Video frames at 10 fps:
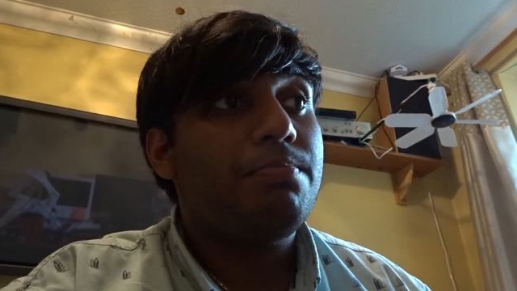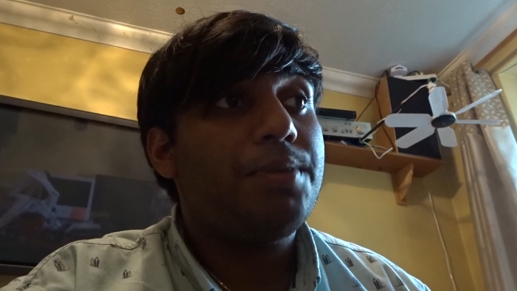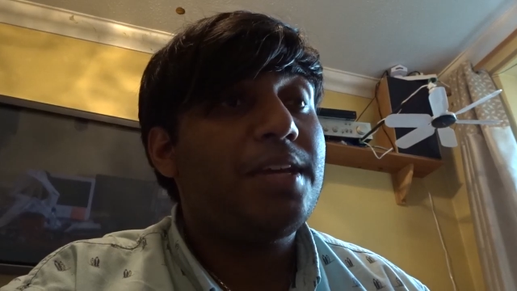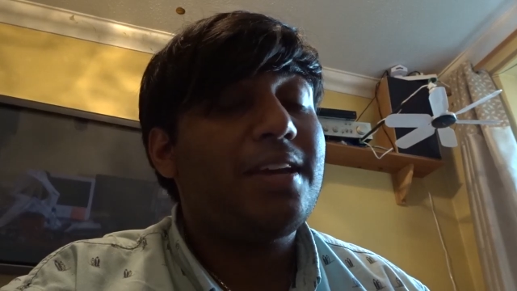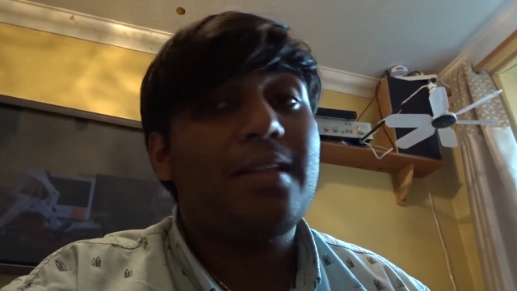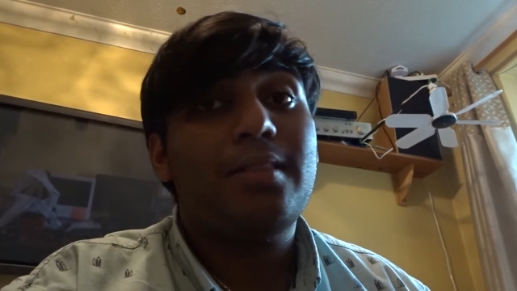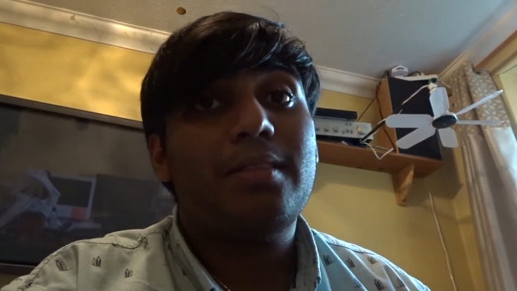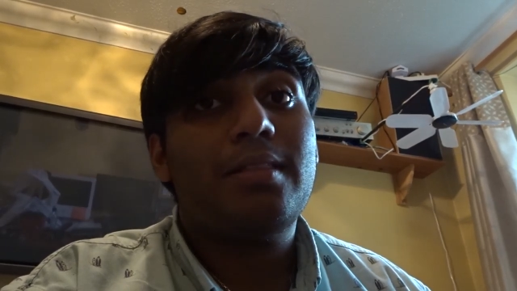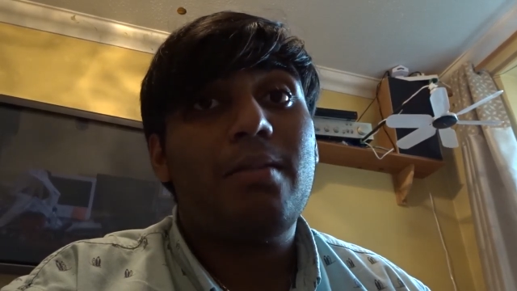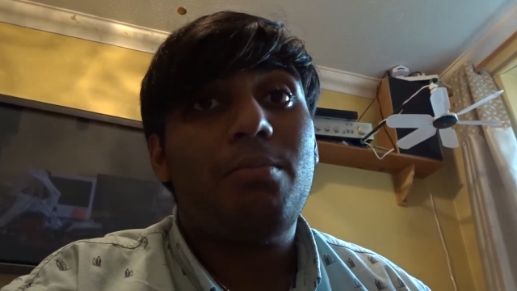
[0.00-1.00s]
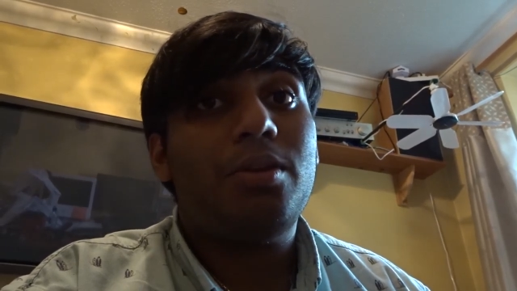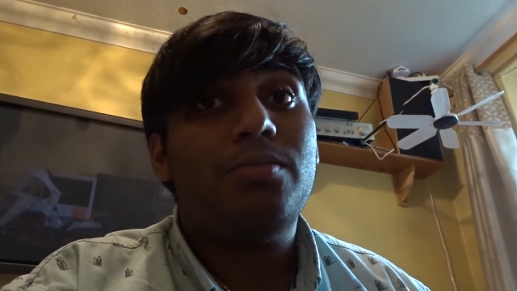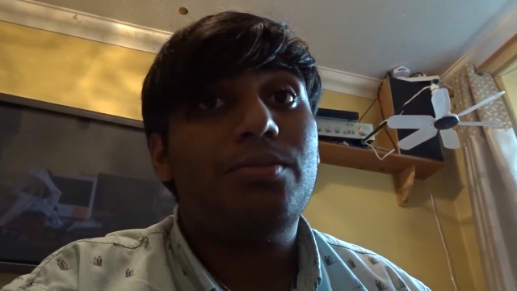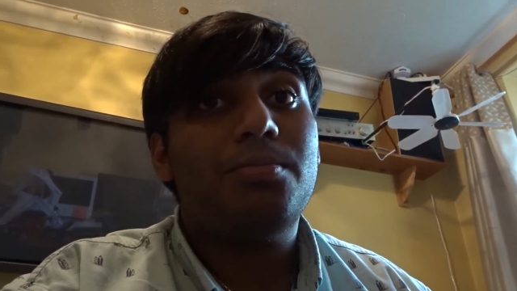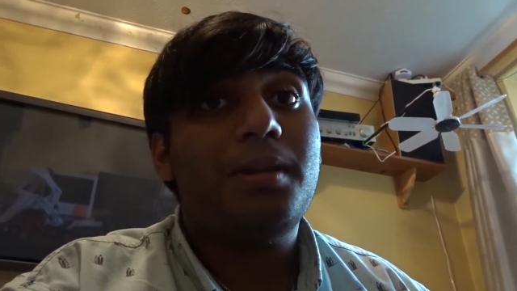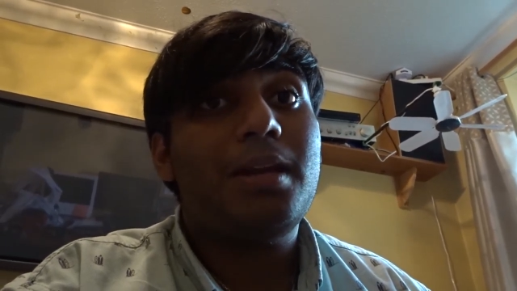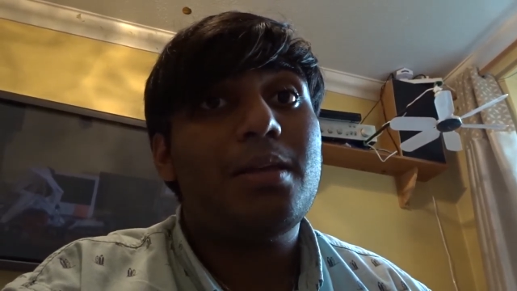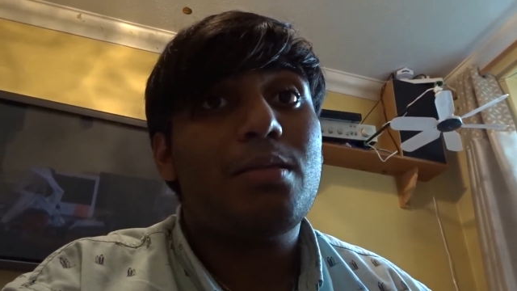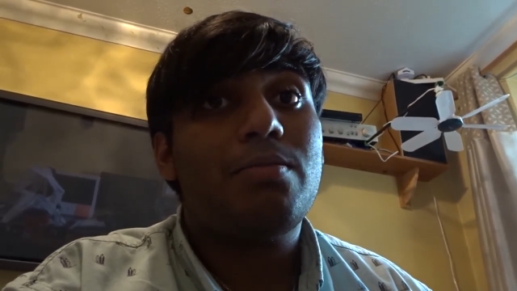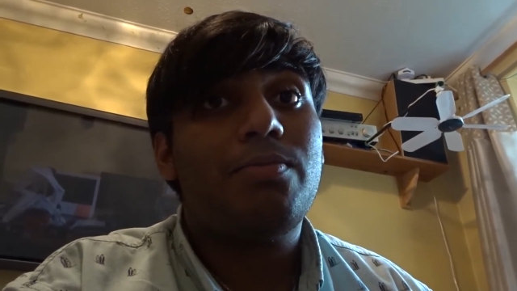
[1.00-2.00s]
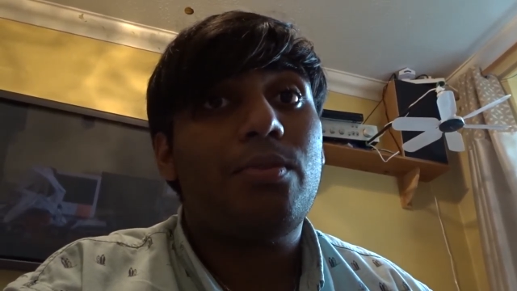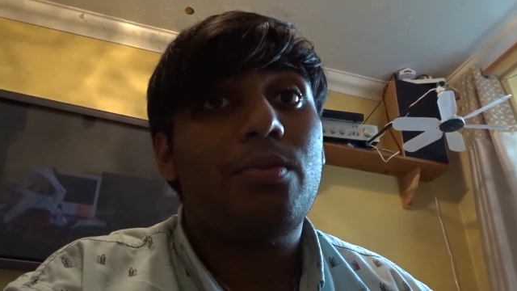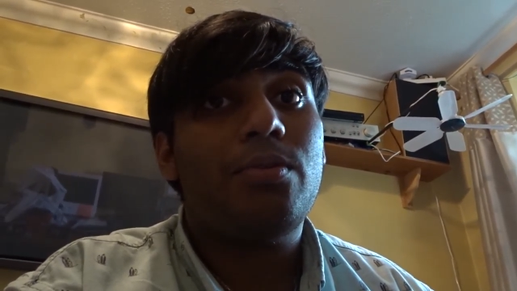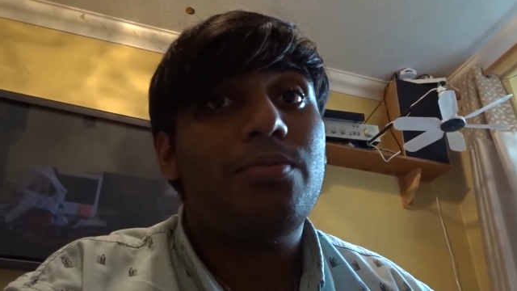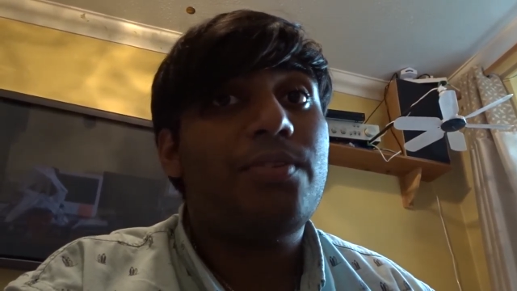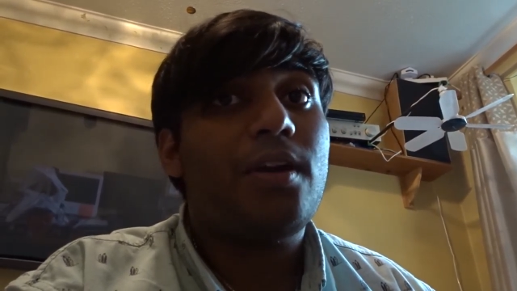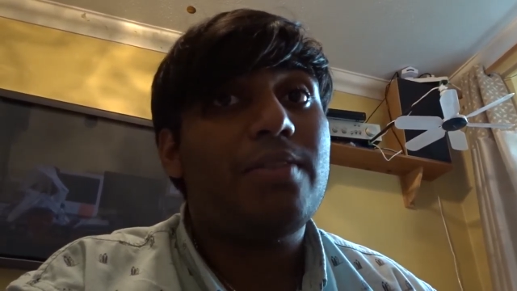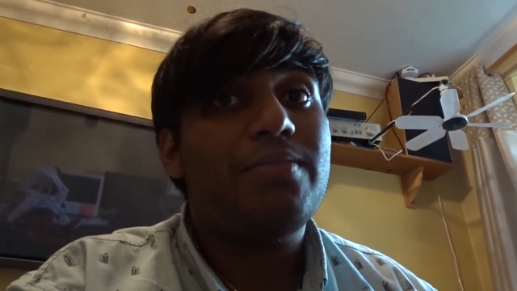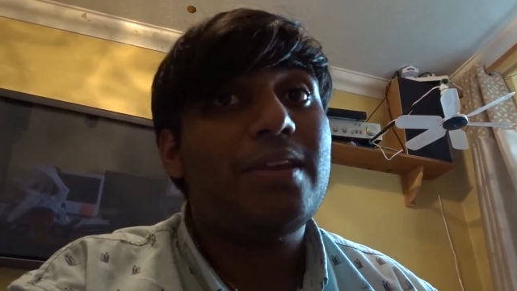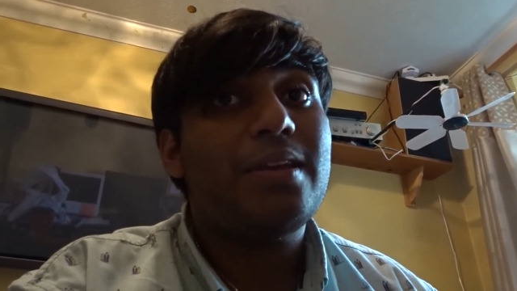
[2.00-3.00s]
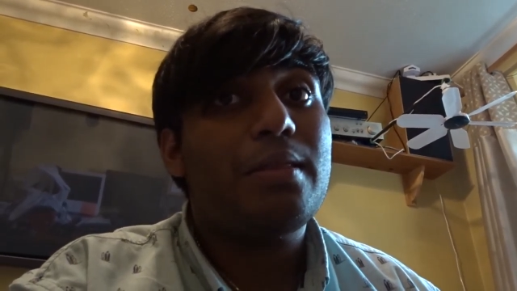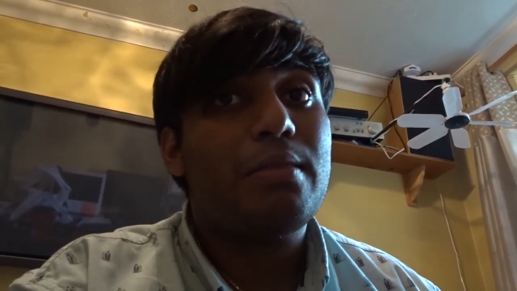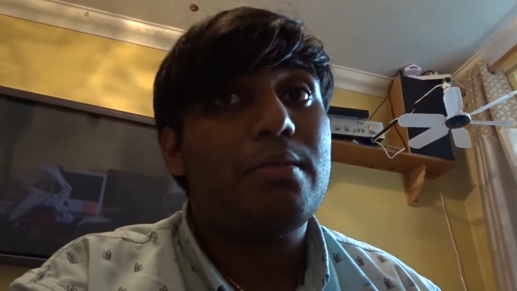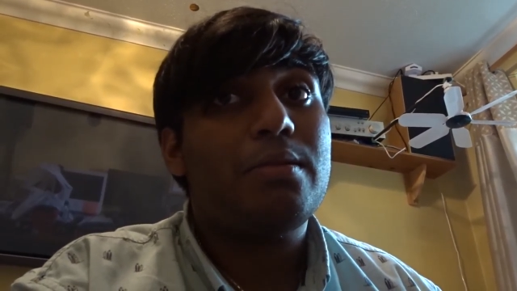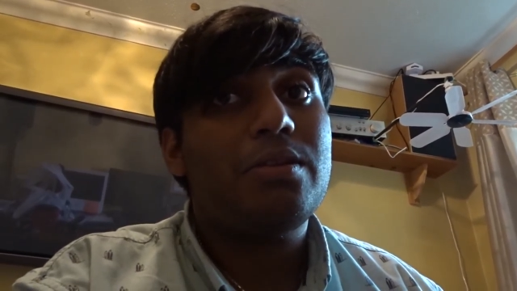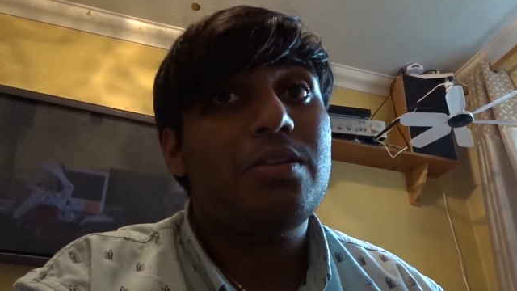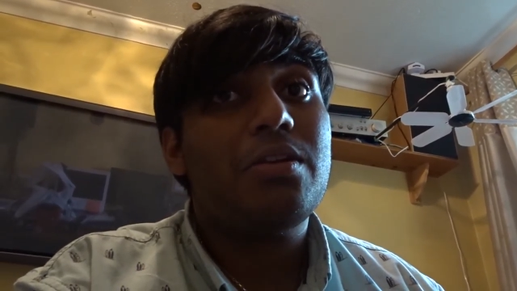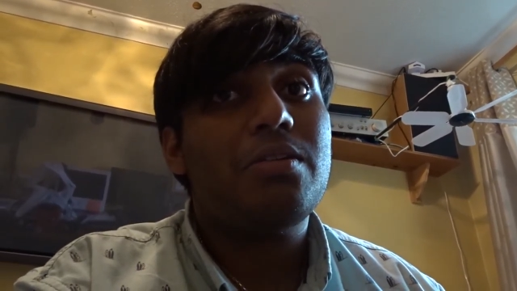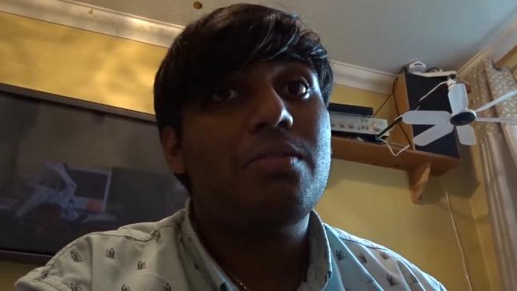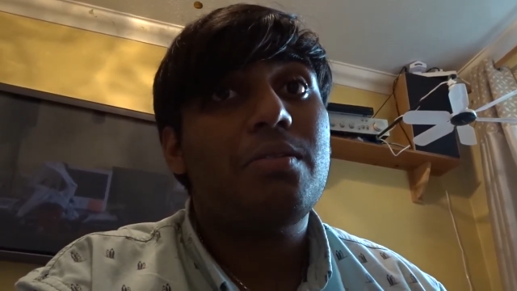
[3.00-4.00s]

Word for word: being at that wonderful place for five years, and, you know,